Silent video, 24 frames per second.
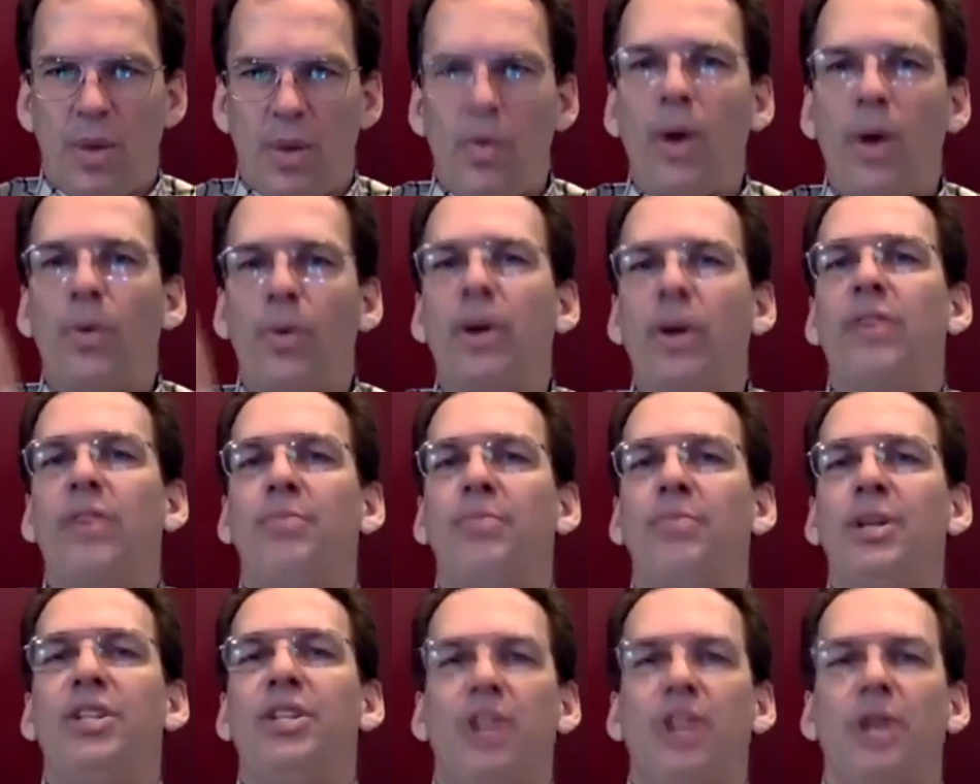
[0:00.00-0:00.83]
would have
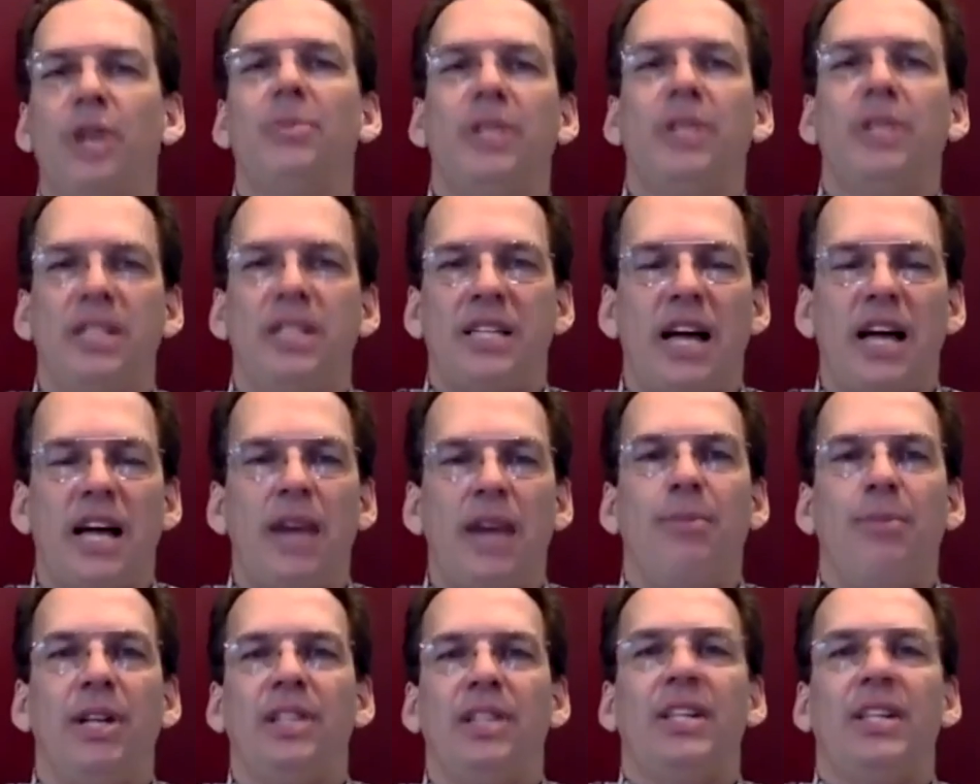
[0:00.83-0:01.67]
been termed at the
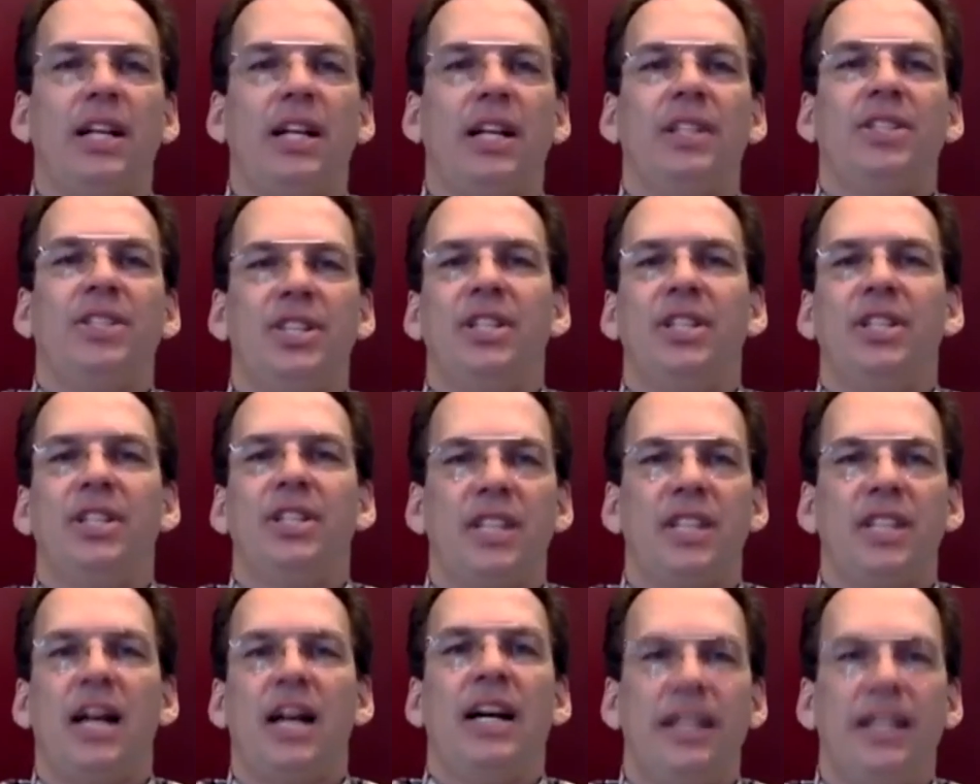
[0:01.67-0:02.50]
time an intelligent
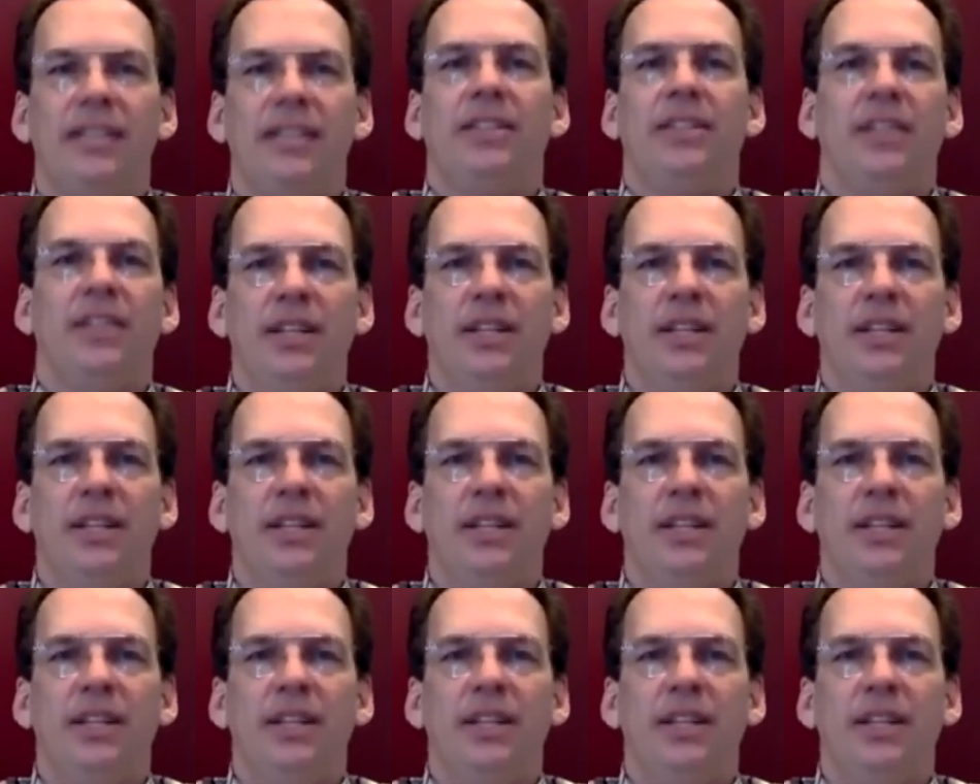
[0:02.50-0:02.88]
design